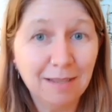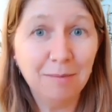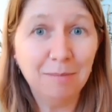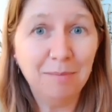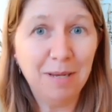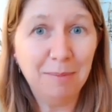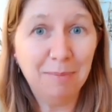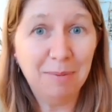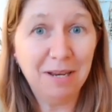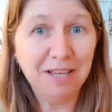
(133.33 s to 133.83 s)

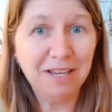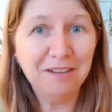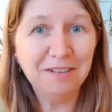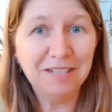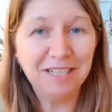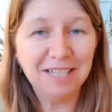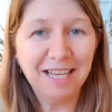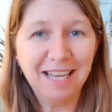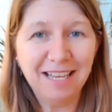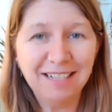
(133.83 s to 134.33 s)
people are
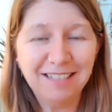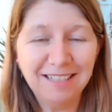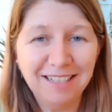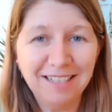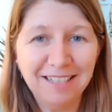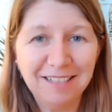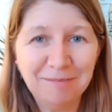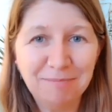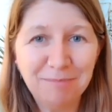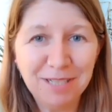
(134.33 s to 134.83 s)
using it
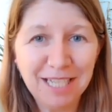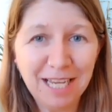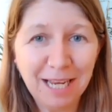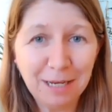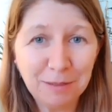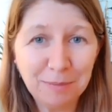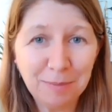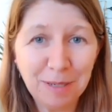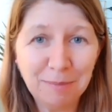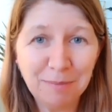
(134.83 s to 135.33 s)
to
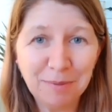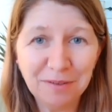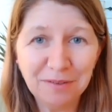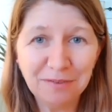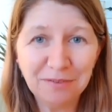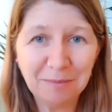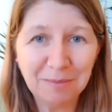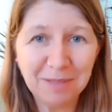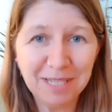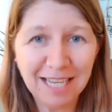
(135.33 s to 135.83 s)
protect people
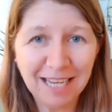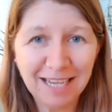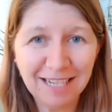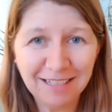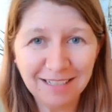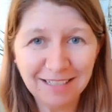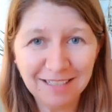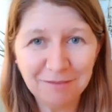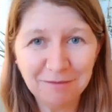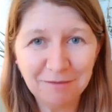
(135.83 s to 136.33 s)
from the
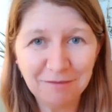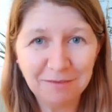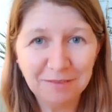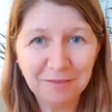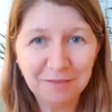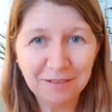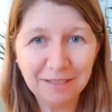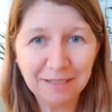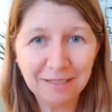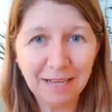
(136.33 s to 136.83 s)
dangers of
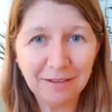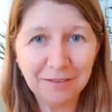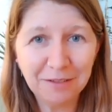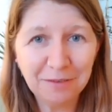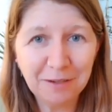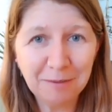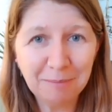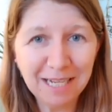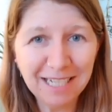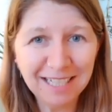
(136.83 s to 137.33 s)

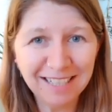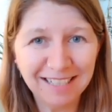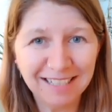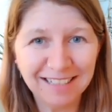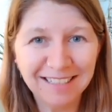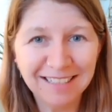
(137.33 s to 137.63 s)
counterfeit medicine.